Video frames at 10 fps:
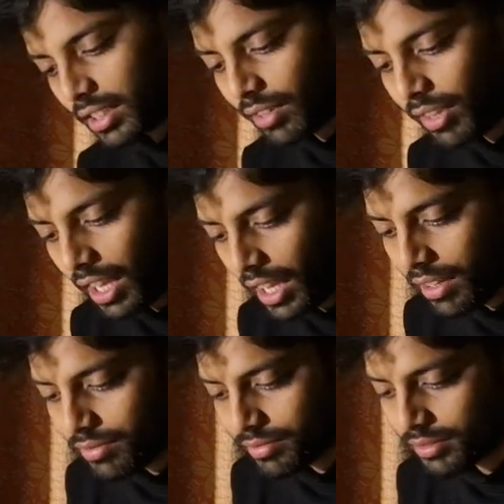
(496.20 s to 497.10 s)
And we
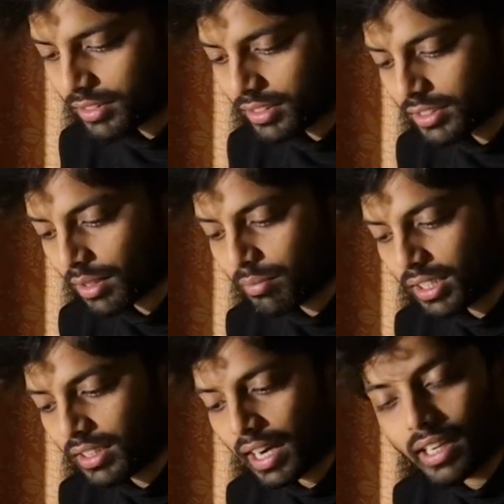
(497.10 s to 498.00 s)
have
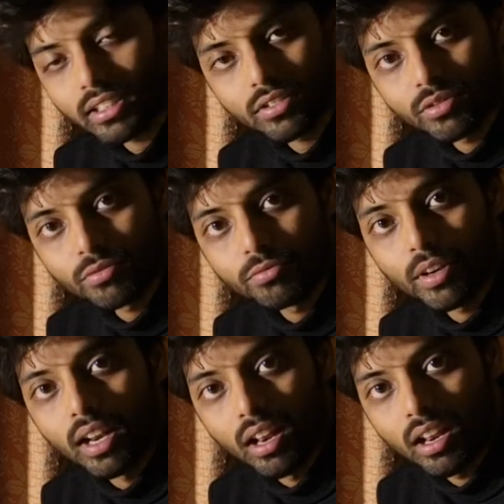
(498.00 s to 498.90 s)
something that is
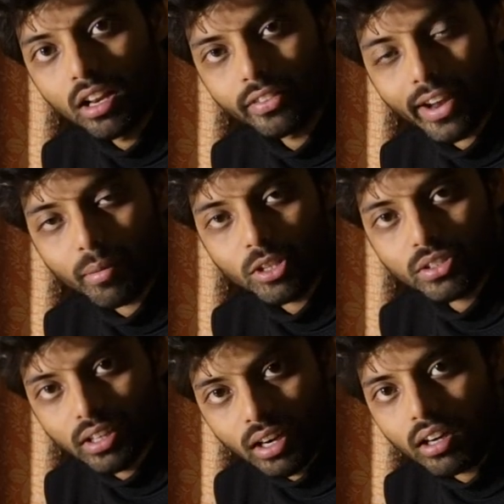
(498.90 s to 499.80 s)
phil, that
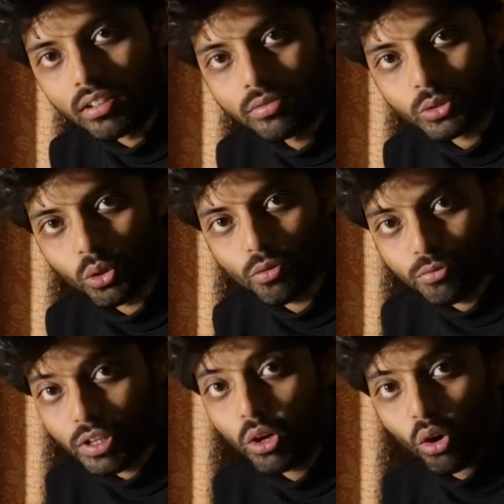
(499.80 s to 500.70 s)
means love. So
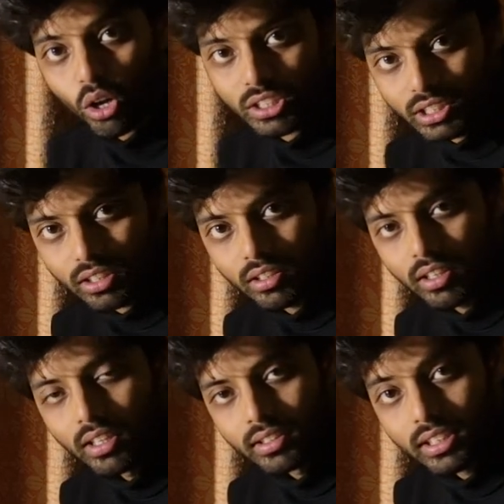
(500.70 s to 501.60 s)
philology,
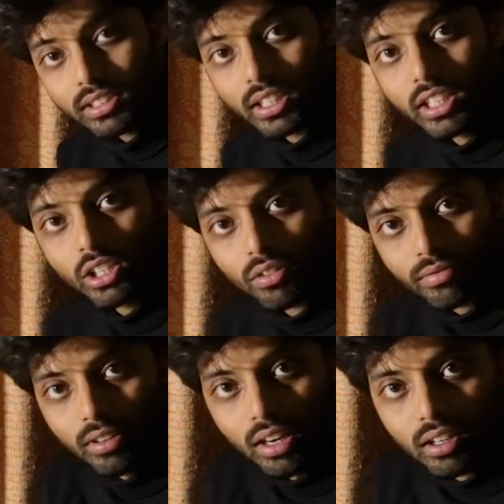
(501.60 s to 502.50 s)
the study
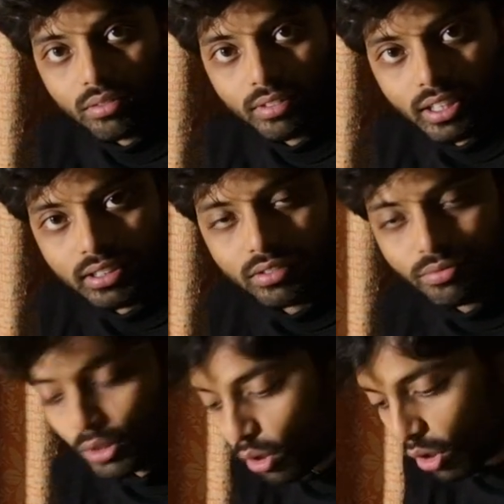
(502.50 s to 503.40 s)
of love is
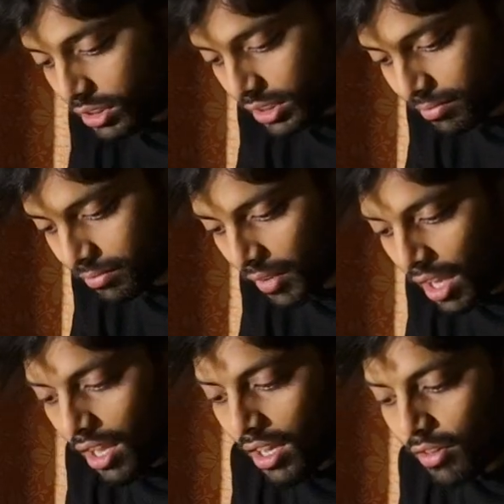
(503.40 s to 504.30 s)
philology.
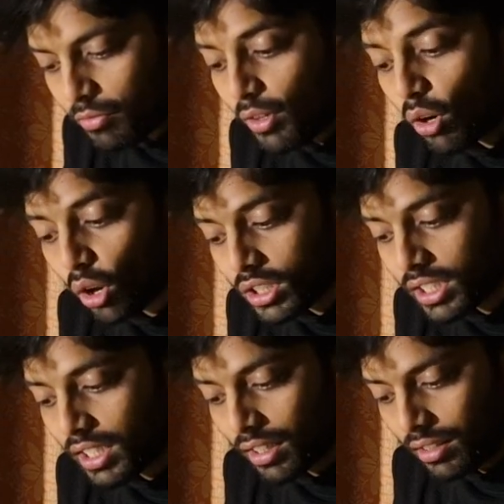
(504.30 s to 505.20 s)

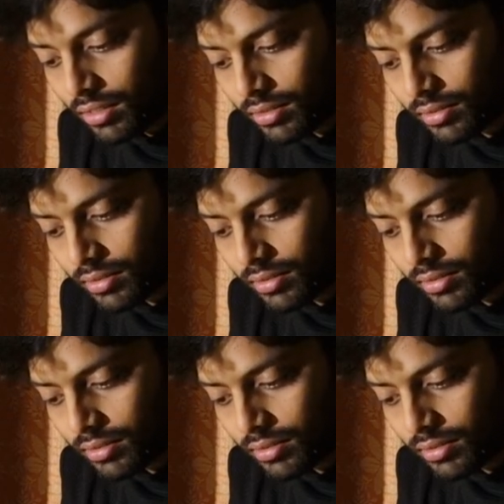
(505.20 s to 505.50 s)
Philological,